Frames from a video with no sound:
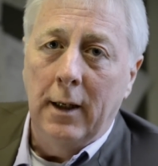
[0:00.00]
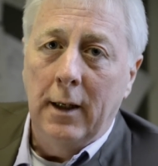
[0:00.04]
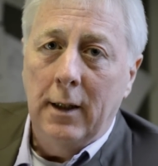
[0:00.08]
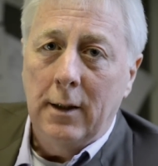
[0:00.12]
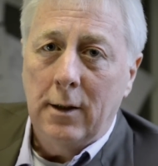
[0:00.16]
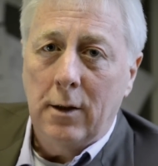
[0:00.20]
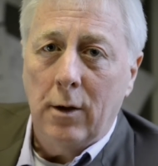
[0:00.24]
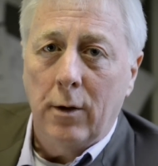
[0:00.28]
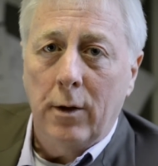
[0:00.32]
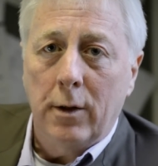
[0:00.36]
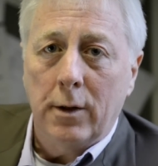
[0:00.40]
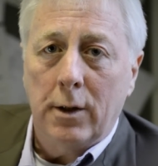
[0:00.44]

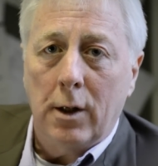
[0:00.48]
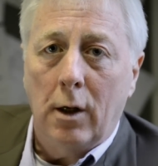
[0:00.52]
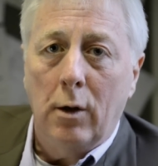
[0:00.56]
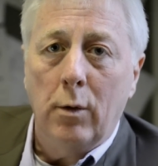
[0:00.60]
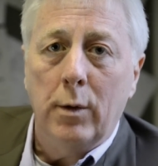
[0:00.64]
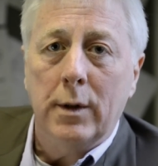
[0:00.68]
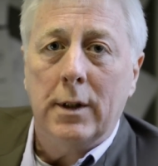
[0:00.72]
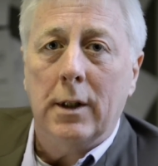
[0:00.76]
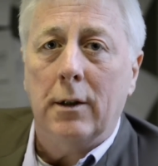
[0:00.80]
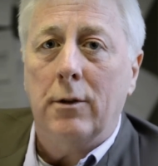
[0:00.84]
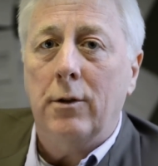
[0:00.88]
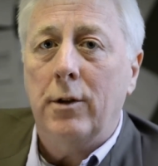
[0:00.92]
So there's
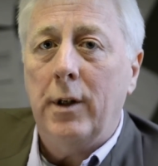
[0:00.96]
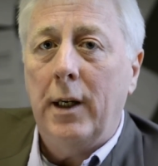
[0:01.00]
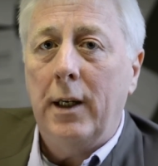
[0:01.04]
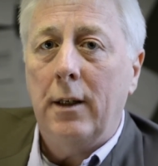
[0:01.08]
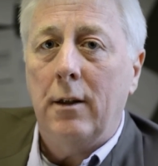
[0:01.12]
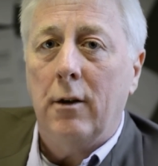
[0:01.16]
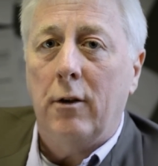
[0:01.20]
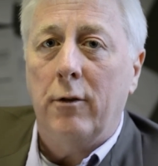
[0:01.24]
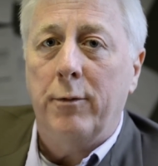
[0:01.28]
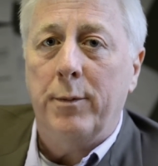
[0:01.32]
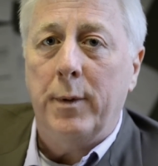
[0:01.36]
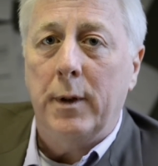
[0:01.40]
always a
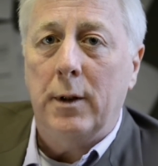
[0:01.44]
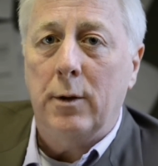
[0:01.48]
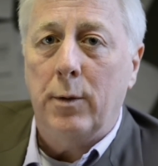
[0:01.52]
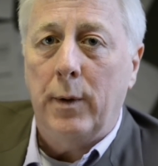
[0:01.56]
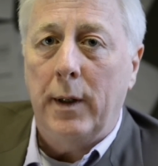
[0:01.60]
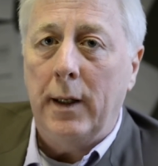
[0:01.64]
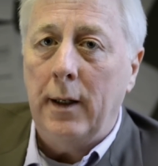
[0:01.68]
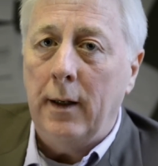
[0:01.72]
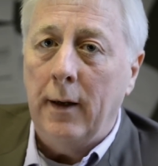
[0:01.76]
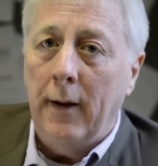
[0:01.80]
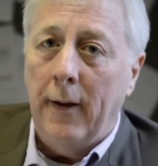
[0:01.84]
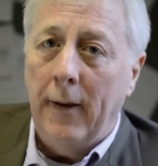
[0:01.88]
trade-off
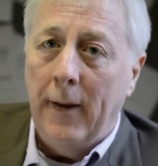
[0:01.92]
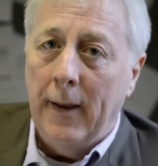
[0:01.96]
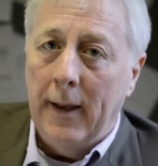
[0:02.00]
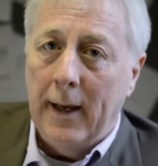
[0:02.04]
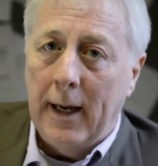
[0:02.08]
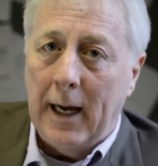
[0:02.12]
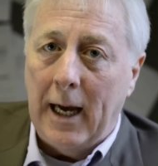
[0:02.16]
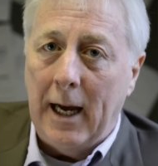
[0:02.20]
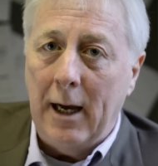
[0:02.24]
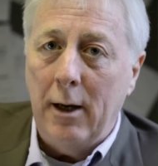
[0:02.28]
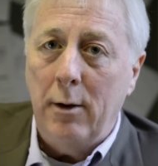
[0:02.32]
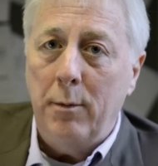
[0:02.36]
between
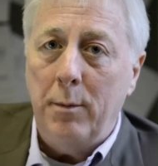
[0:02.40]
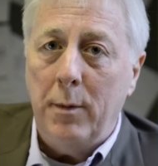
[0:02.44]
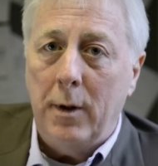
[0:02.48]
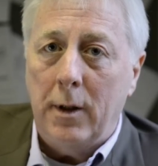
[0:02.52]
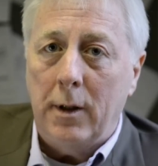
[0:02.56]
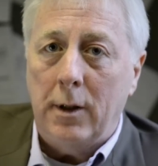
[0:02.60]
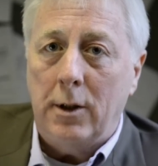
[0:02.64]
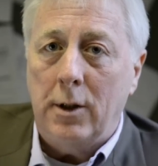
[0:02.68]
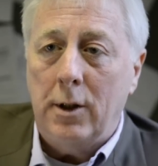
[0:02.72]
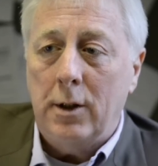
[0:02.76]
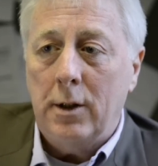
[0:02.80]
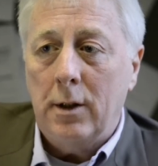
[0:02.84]
how
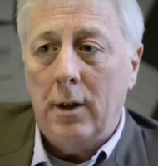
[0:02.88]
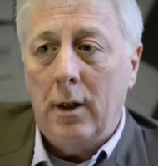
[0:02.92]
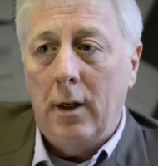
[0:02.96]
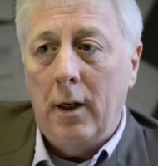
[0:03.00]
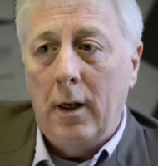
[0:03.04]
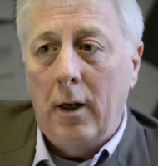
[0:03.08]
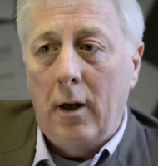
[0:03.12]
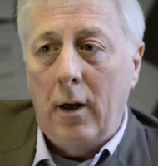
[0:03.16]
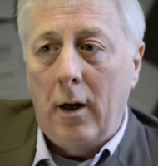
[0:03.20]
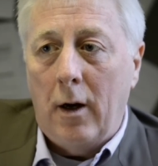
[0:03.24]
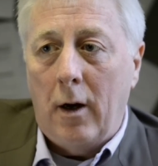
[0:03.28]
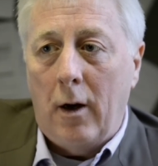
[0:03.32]
much
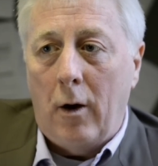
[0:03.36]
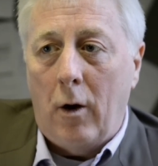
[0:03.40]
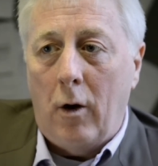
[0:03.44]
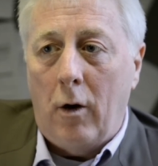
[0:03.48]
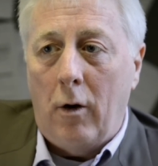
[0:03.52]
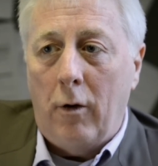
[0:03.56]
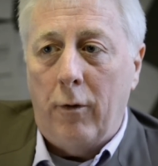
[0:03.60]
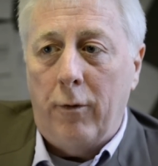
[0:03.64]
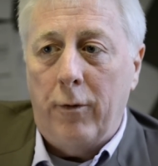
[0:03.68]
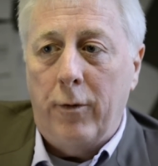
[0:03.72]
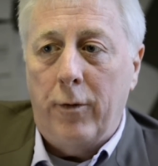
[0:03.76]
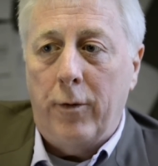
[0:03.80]

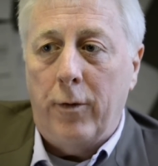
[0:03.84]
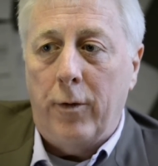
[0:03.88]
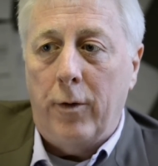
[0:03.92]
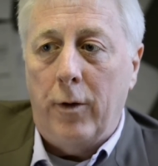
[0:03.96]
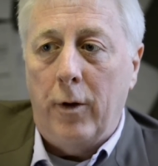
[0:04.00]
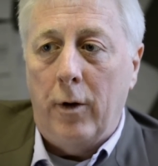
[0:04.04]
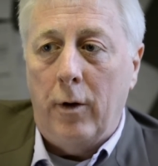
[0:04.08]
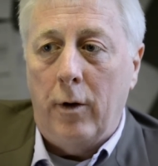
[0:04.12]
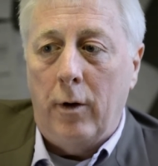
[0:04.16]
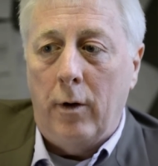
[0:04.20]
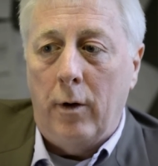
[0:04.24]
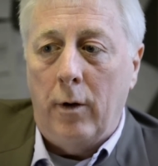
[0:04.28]
of
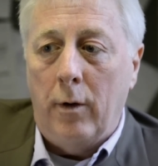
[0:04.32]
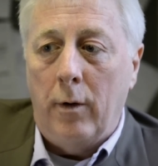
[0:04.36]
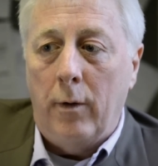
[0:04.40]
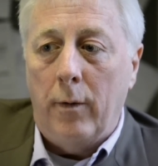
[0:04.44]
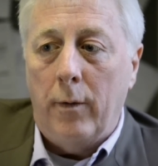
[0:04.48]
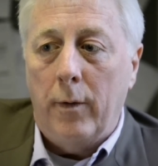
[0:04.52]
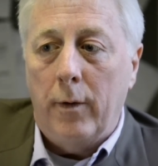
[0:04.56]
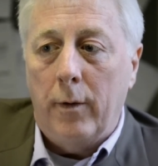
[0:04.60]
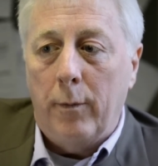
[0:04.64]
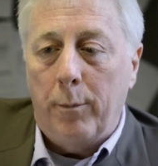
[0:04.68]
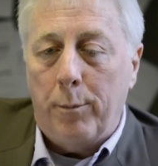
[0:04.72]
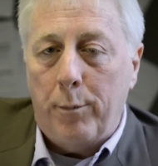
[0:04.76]
the
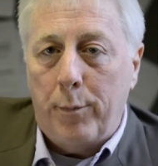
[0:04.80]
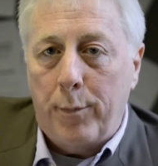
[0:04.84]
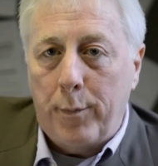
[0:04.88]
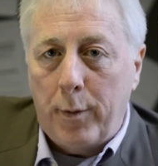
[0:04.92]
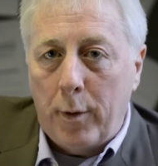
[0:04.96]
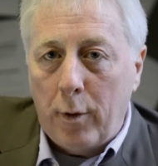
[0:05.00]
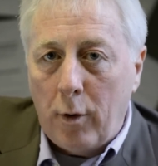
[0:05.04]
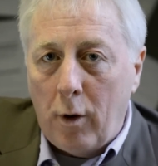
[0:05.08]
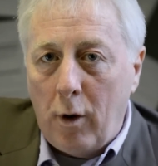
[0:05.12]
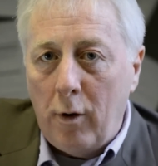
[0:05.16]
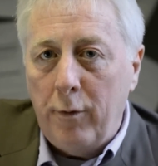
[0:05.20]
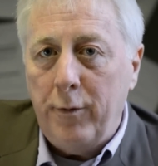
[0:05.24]

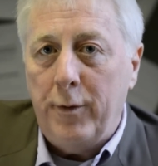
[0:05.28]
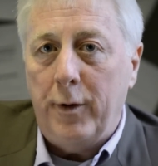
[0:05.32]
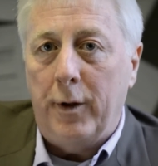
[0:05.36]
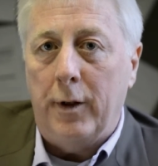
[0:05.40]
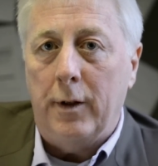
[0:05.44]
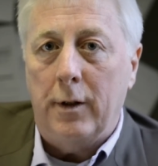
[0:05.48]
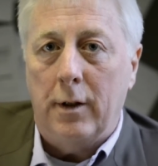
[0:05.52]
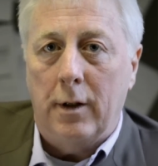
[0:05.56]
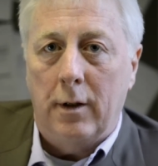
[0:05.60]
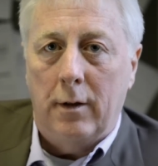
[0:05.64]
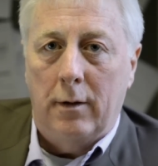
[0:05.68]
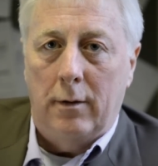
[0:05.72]

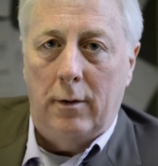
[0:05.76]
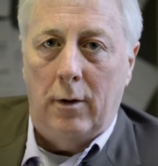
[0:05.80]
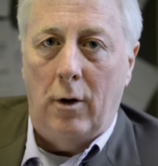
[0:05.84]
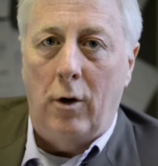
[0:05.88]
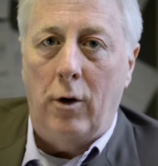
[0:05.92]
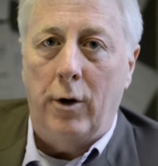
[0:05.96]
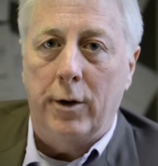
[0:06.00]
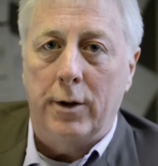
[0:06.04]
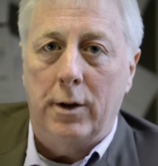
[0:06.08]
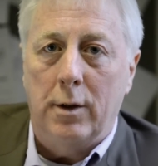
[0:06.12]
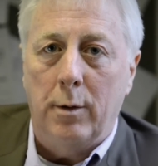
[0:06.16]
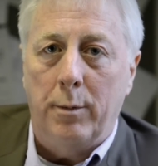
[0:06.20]
profit
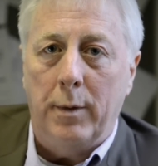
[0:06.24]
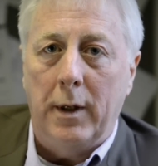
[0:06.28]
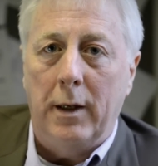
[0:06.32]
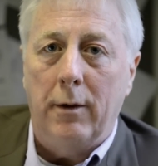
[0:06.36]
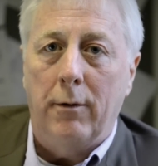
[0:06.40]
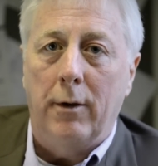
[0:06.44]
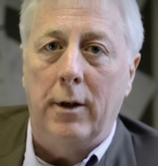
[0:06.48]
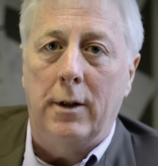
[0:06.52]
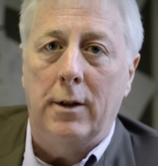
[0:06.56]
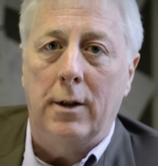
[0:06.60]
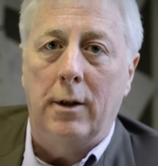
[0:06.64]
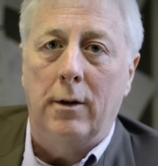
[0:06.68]
ought to be
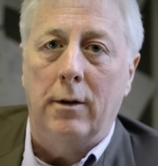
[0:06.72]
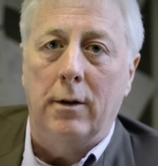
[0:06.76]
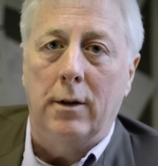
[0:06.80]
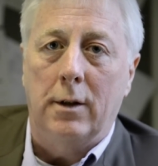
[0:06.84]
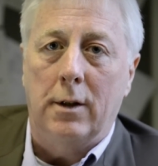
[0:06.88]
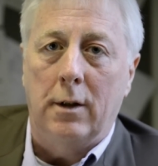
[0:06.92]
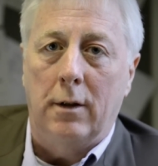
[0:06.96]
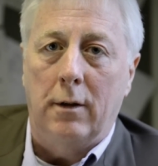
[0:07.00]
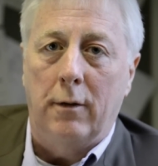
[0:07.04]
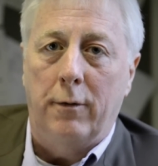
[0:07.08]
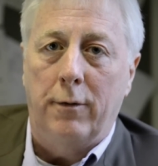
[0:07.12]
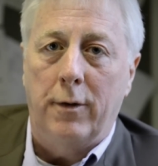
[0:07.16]
returned
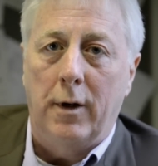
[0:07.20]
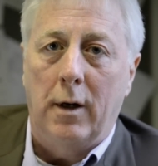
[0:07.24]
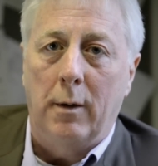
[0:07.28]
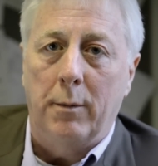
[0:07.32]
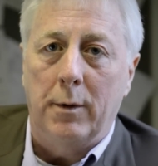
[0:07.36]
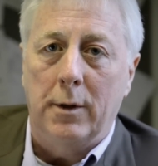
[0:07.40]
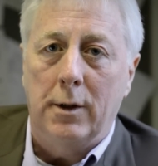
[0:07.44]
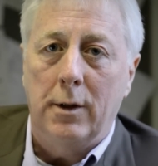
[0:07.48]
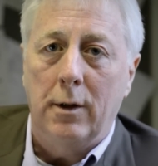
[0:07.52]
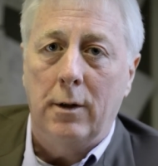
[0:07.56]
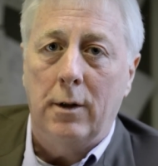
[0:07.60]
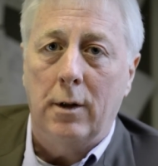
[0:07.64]
to the
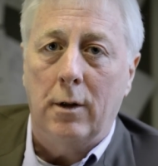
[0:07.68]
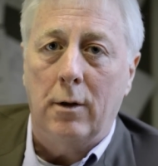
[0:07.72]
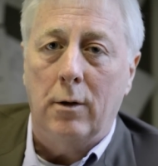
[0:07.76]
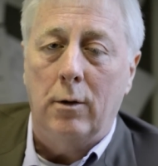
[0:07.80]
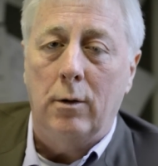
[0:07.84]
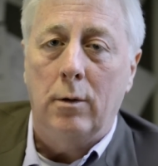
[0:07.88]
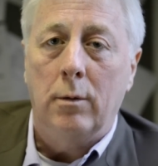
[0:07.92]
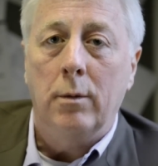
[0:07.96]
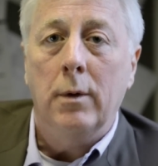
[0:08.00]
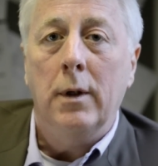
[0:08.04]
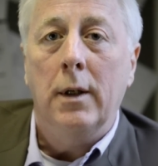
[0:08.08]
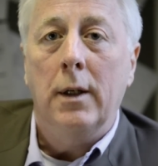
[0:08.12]

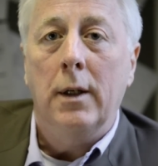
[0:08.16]
pharmaceutical